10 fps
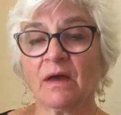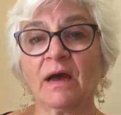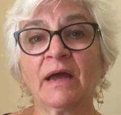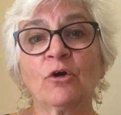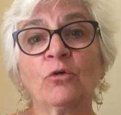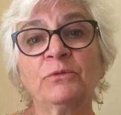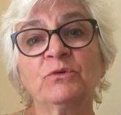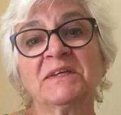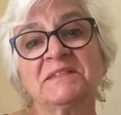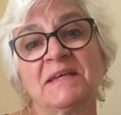I hope you
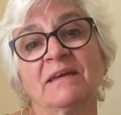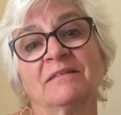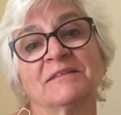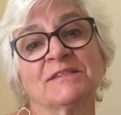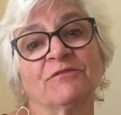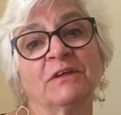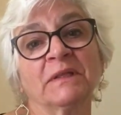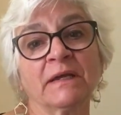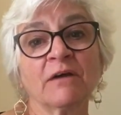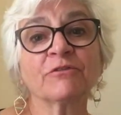can take this
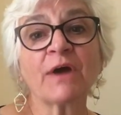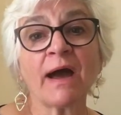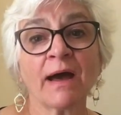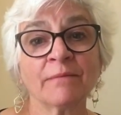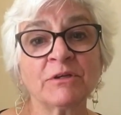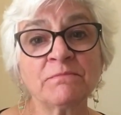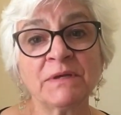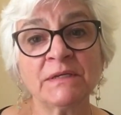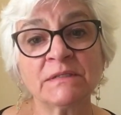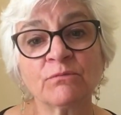feeling of calm and
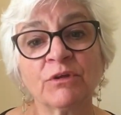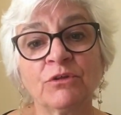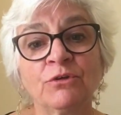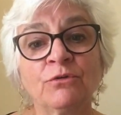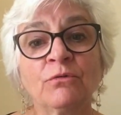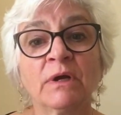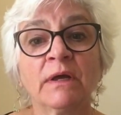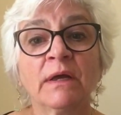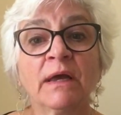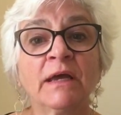peace with you
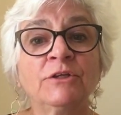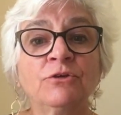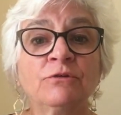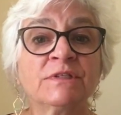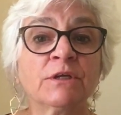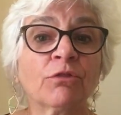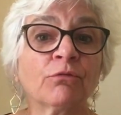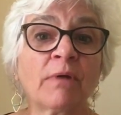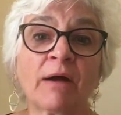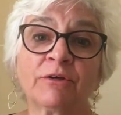and use it
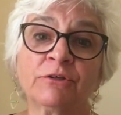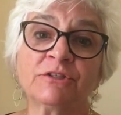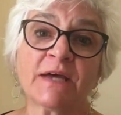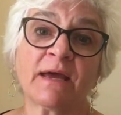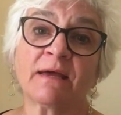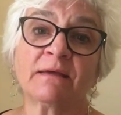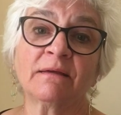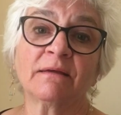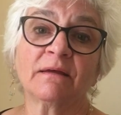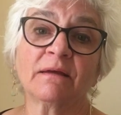throughout your day.
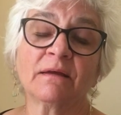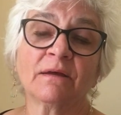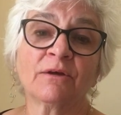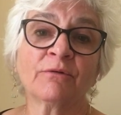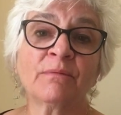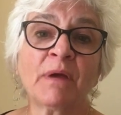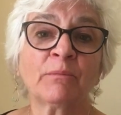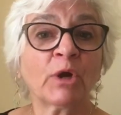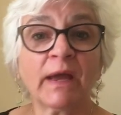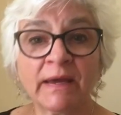
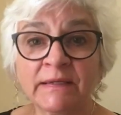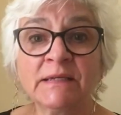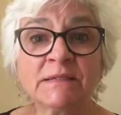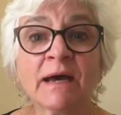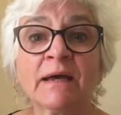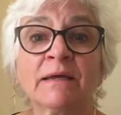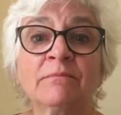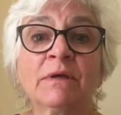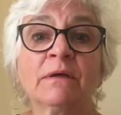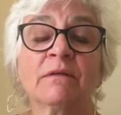Remember, any
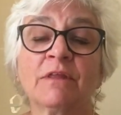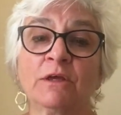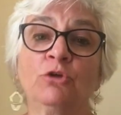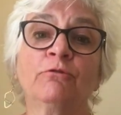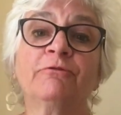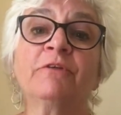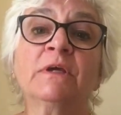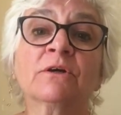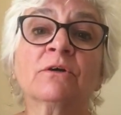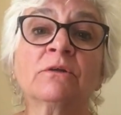time that you
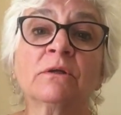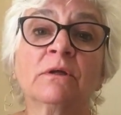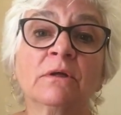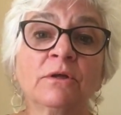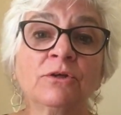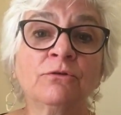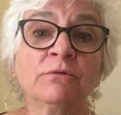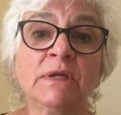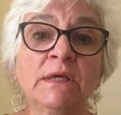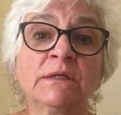feel you
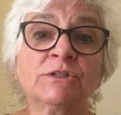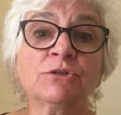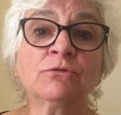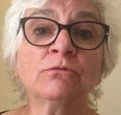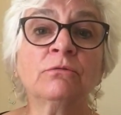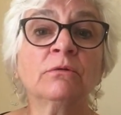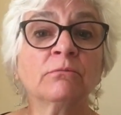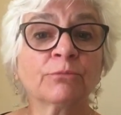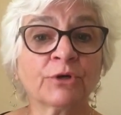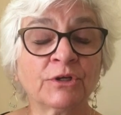need to
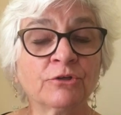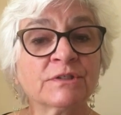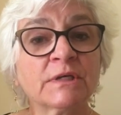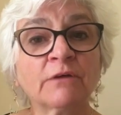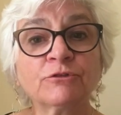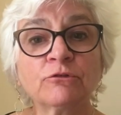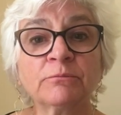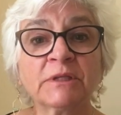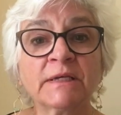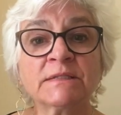bring yourself to a
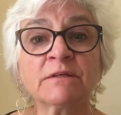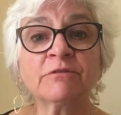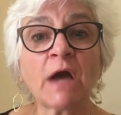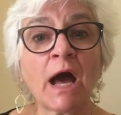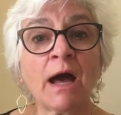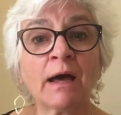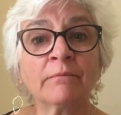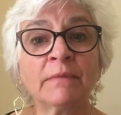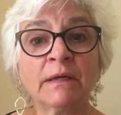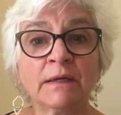place of
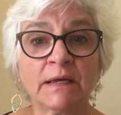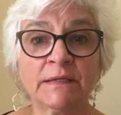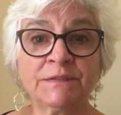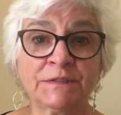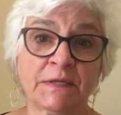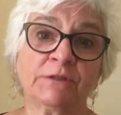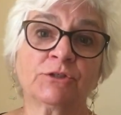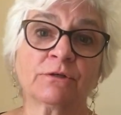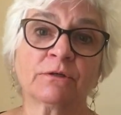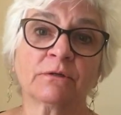calm and
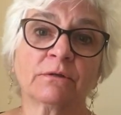center,